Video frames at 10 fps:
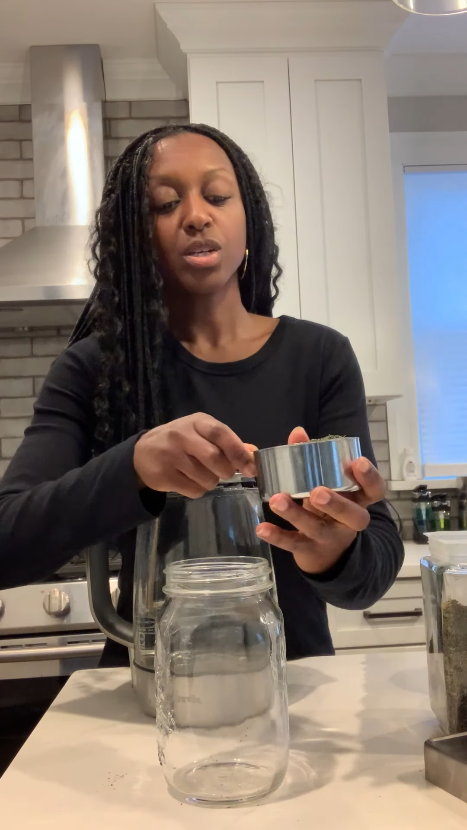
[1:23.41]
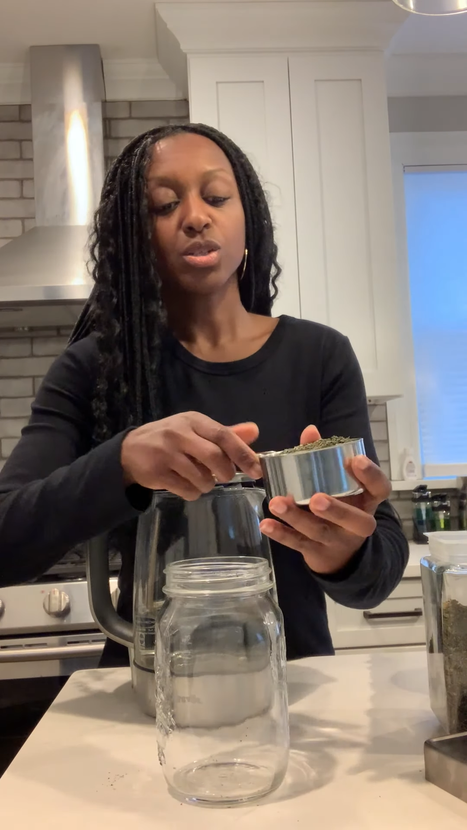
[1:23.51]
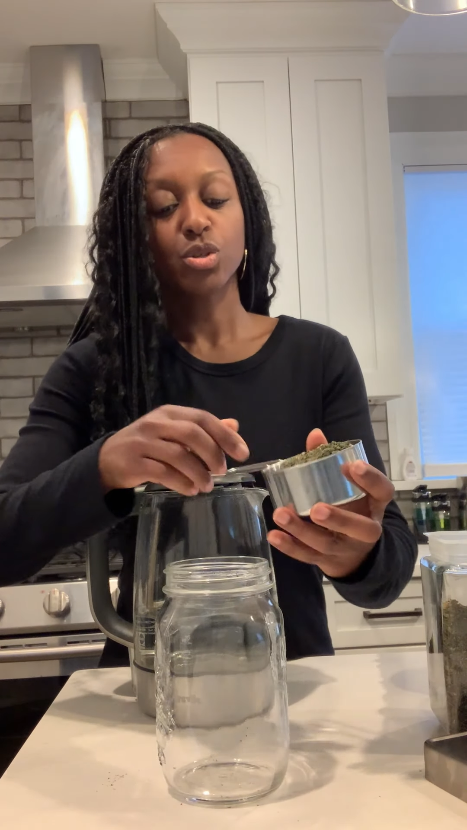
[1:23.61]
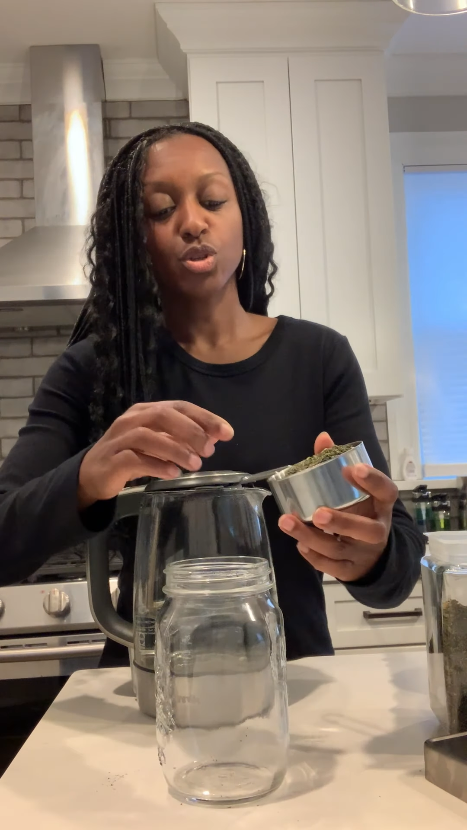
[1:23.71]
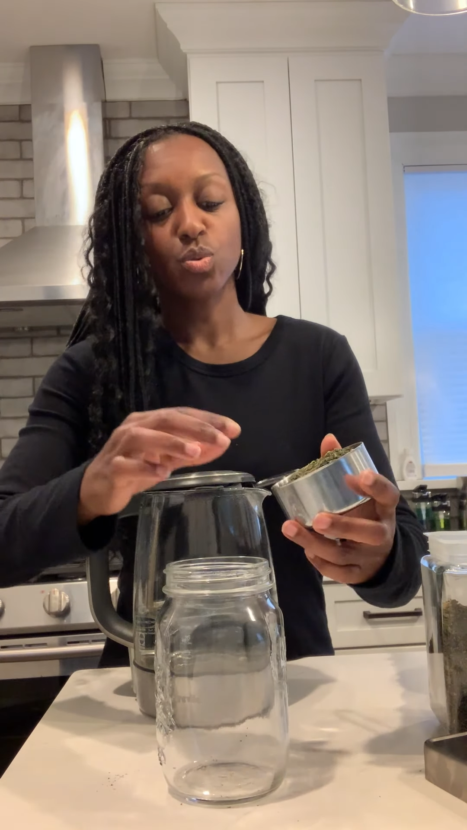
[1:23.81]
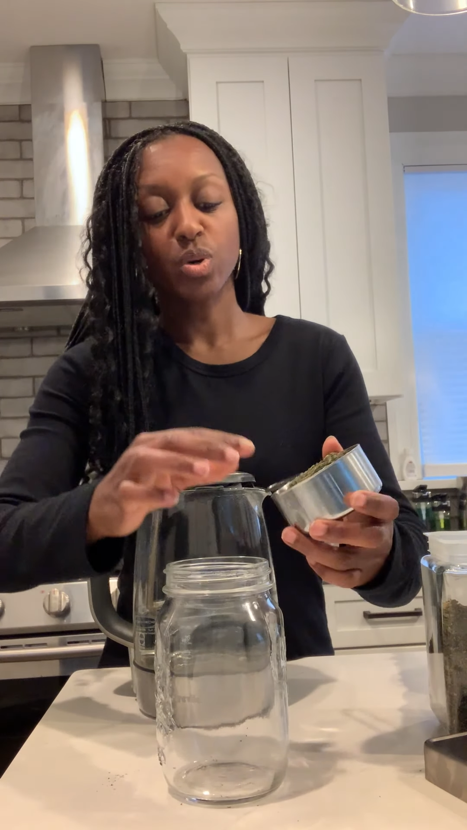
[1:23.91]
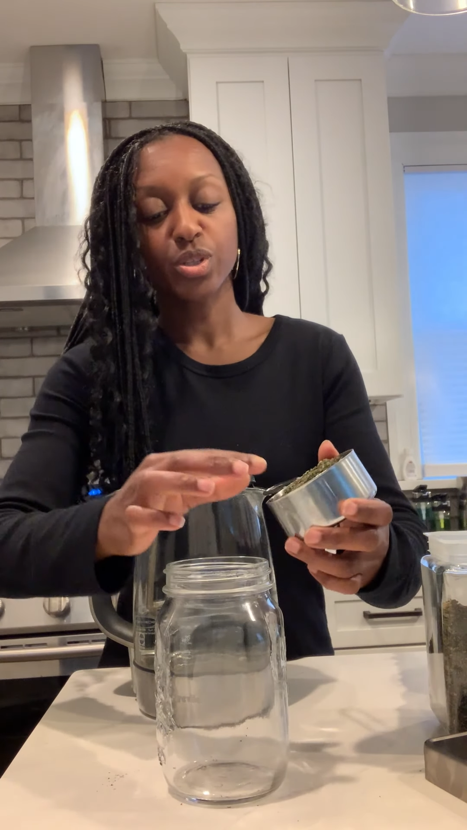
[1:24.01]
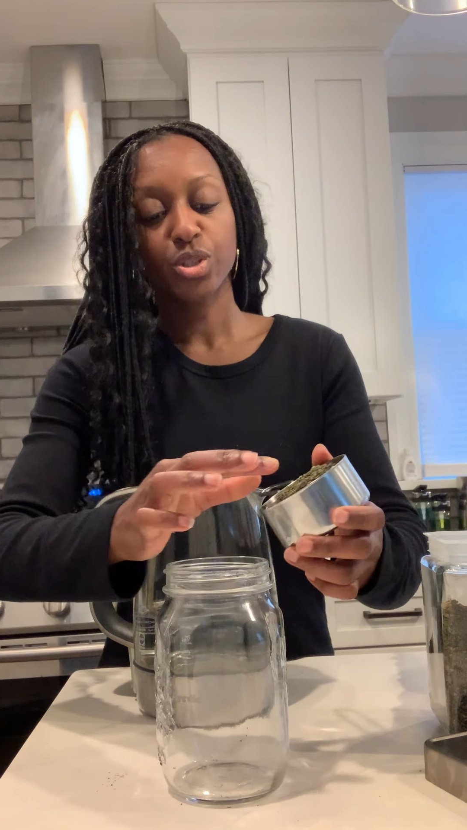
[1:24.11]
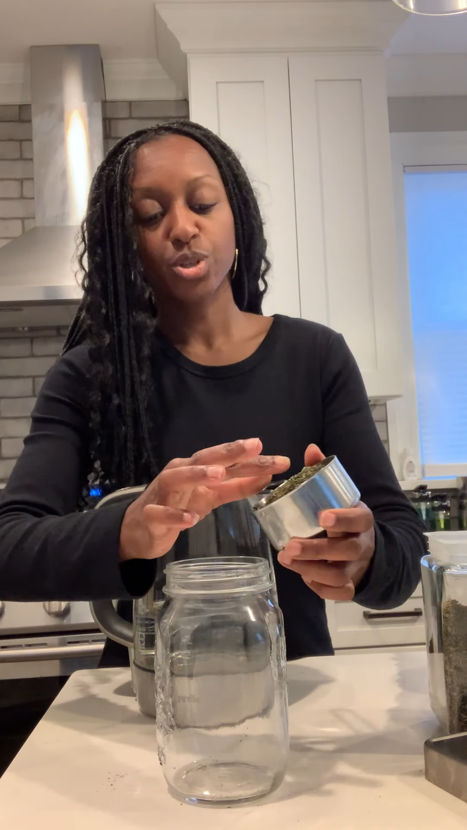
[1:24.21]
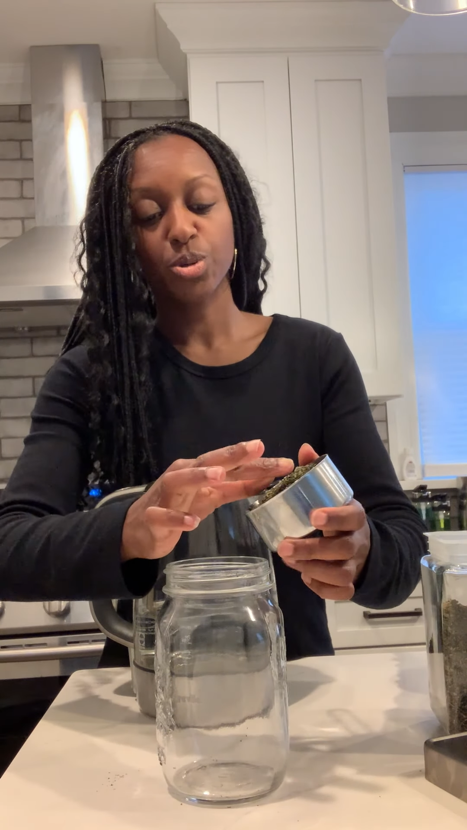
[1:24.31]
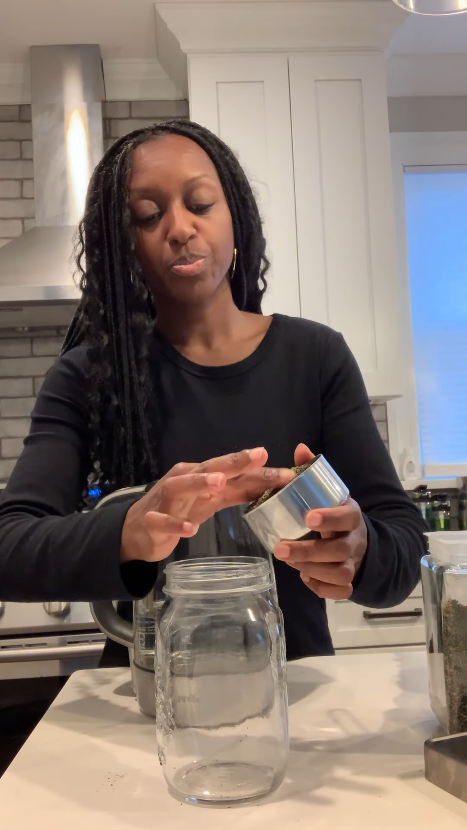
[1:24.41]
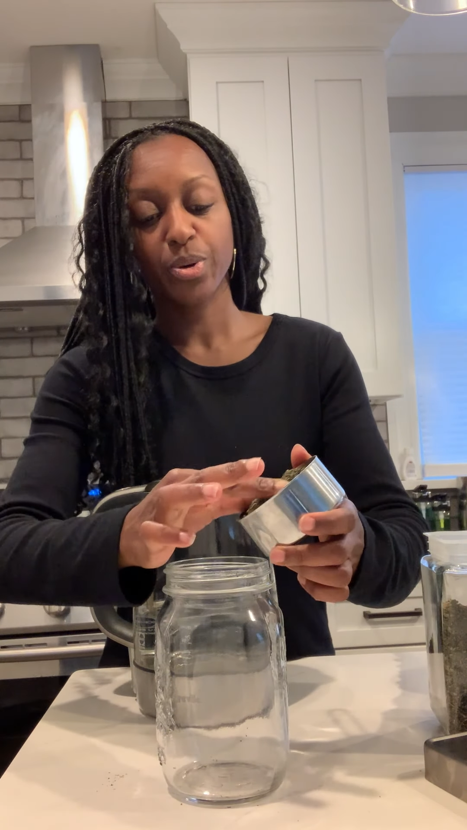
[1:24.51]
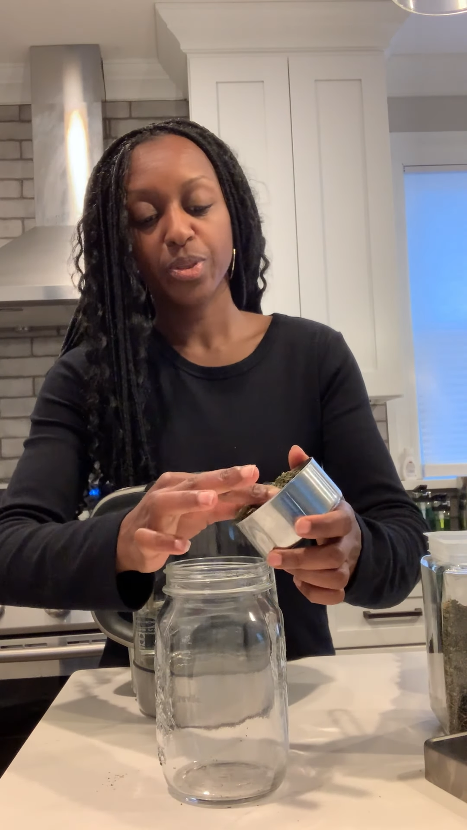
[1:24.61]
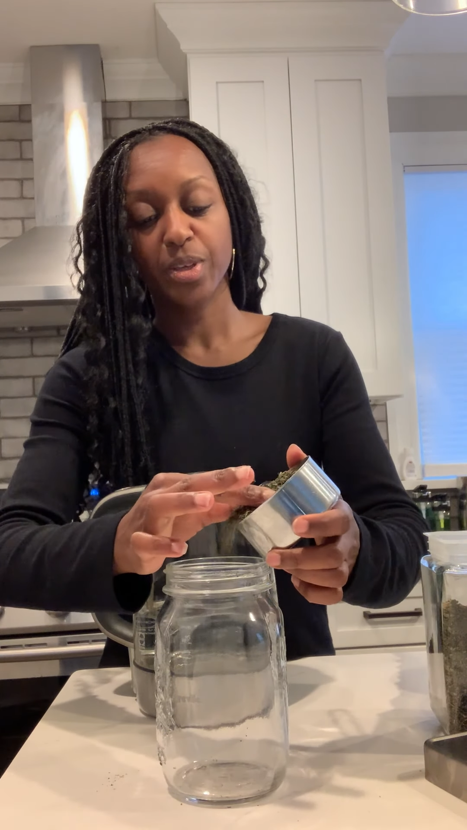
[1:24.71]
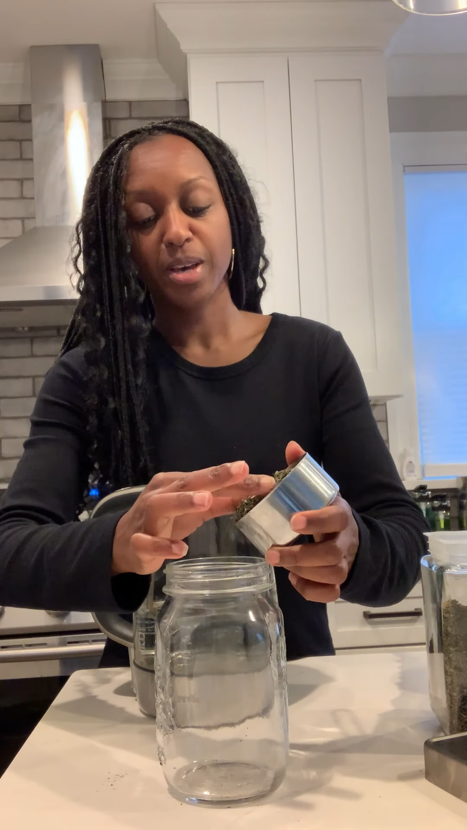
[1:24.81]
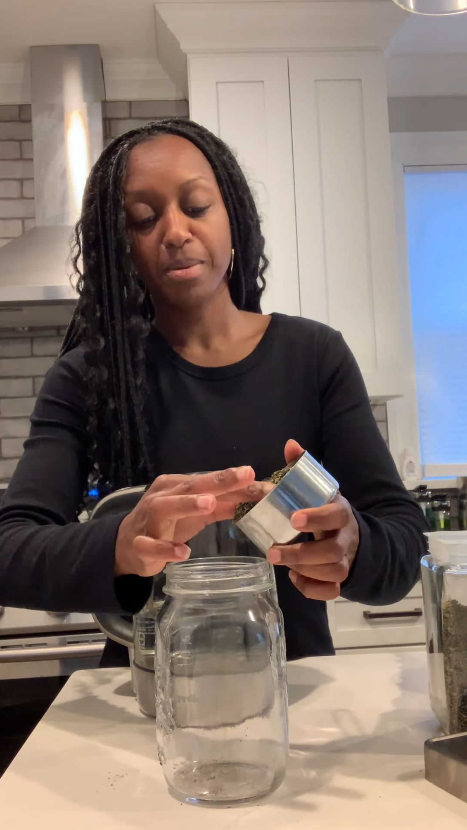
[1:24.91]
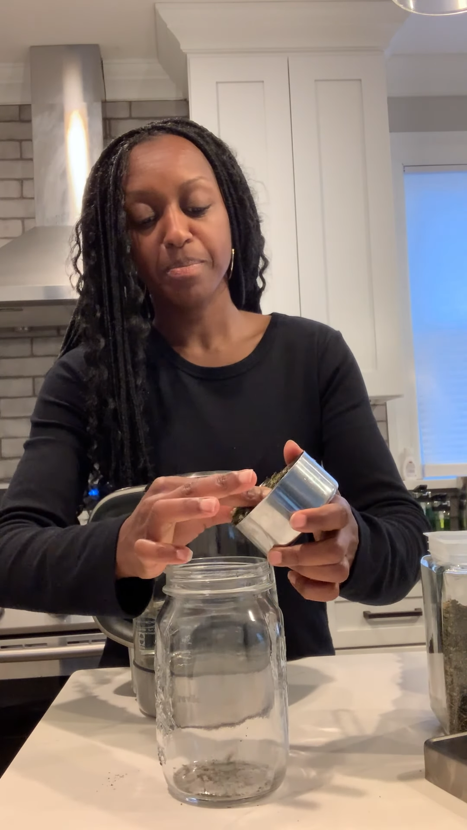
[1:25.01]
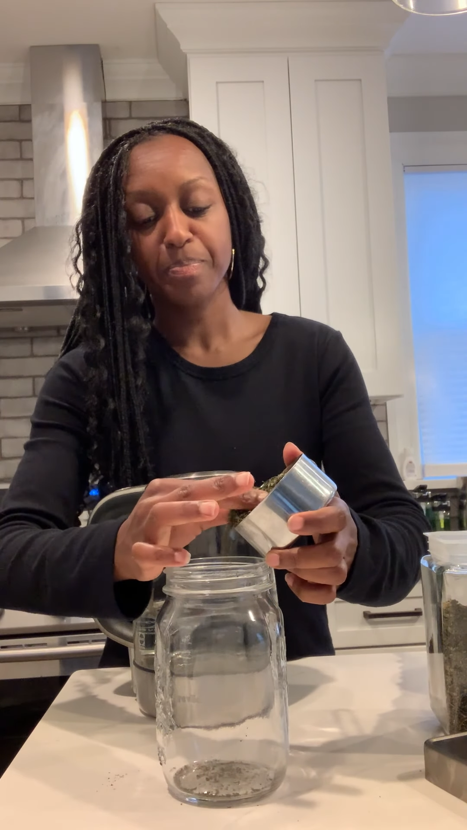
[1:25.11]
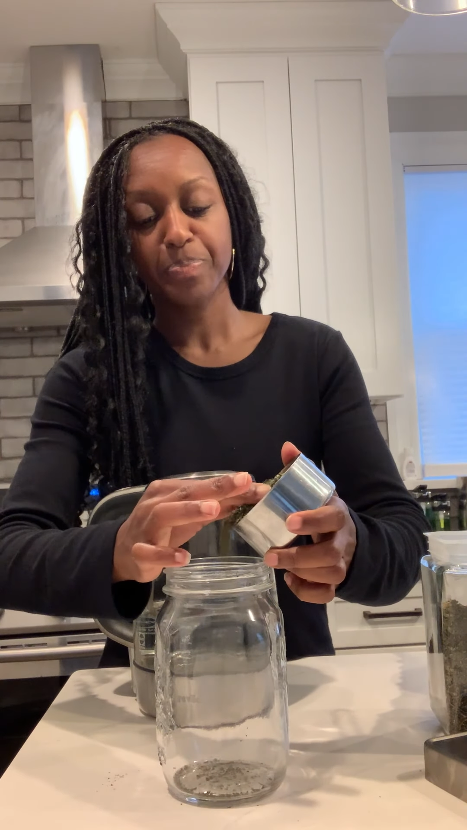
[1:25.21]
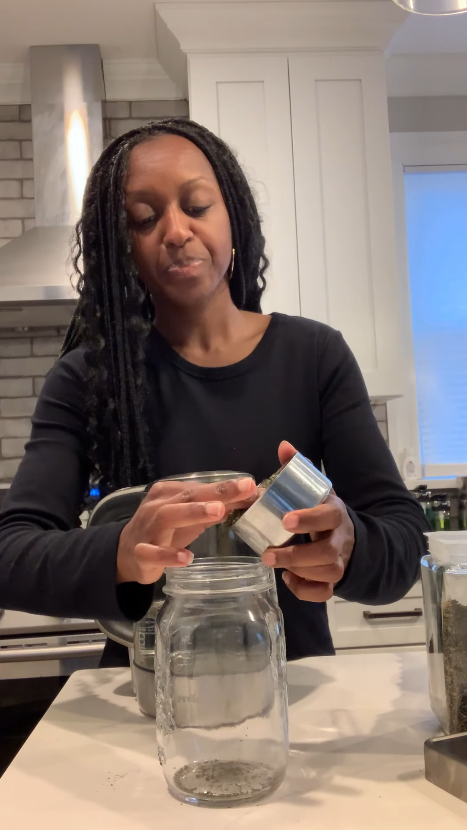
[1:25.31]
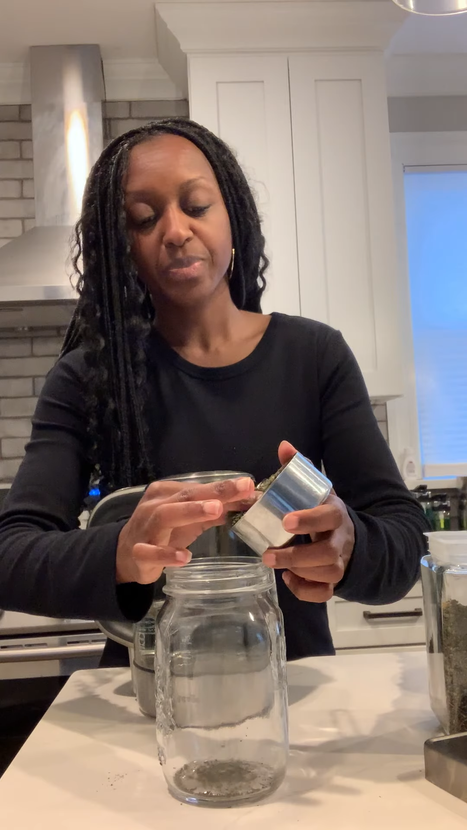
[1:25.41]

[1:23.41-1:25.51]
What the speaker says: So you want to put them